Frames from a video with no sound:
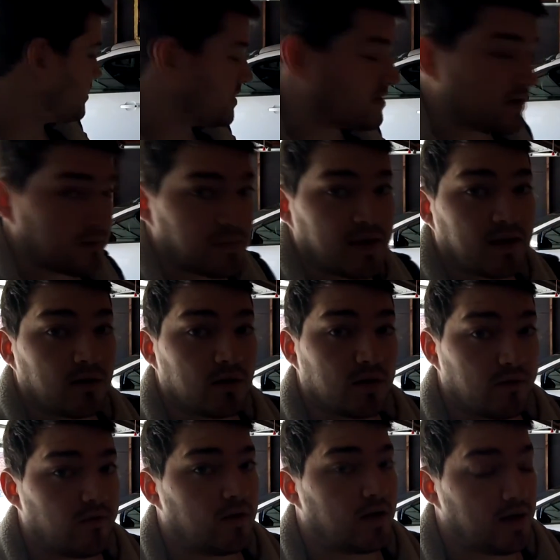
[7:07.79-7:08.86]
that's going to make it look
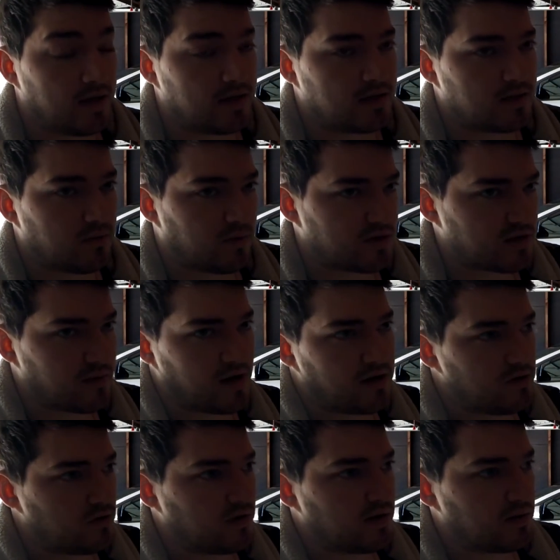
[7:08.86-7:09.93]
even nice, which I might
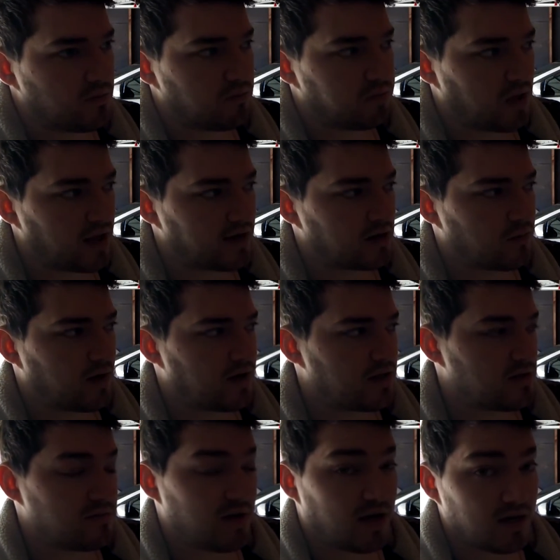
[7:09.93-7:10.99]
do the black and white
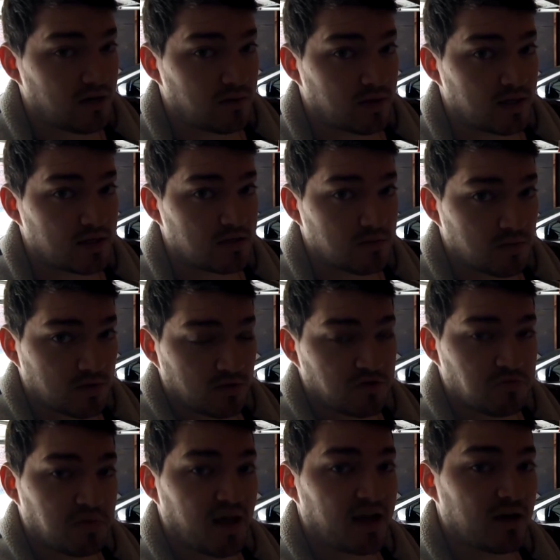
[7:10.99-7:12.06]
theme anyways with those
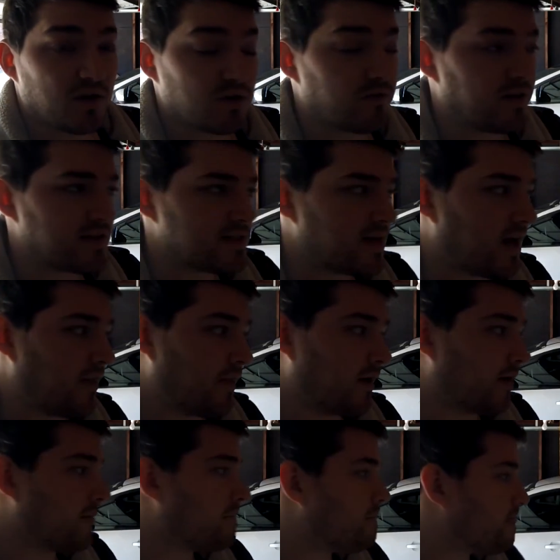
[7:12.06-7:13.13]
black hood vents on
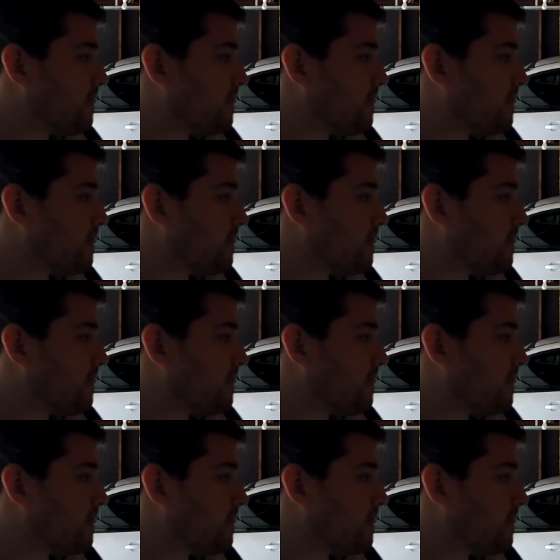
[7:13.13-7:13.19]
there.